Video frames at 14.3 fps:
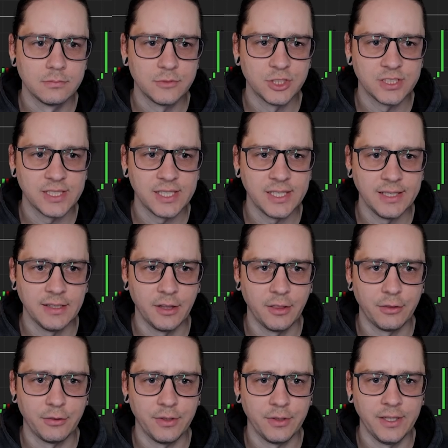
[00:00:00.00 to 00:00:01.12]
Just getting into
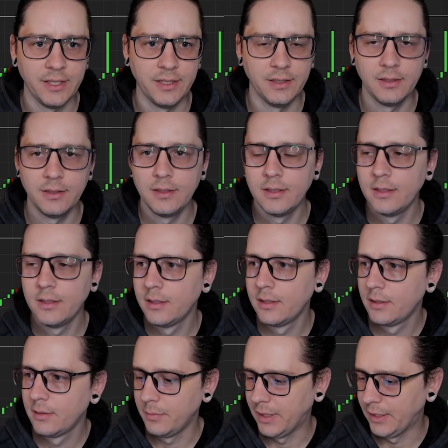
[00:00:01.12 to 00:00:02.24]
3
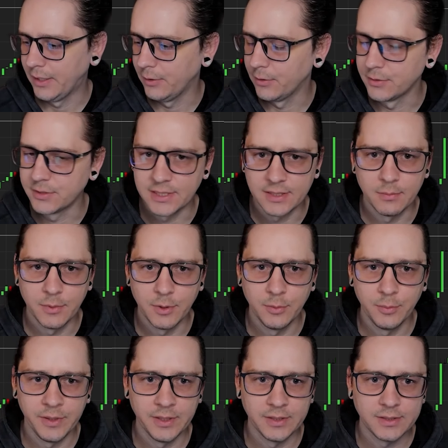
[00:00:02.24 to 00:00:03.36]
micros at the
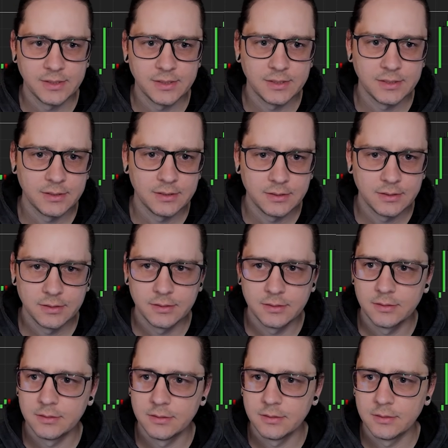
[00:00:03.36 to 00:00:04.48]
moment,
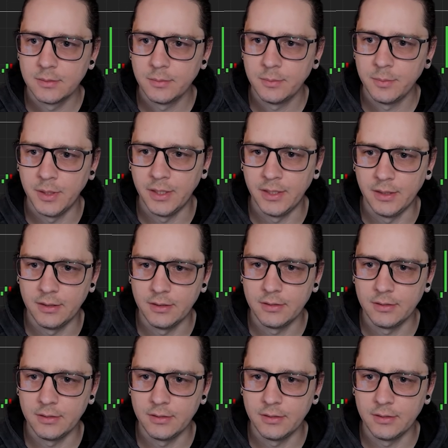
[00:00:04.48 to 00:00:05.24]
but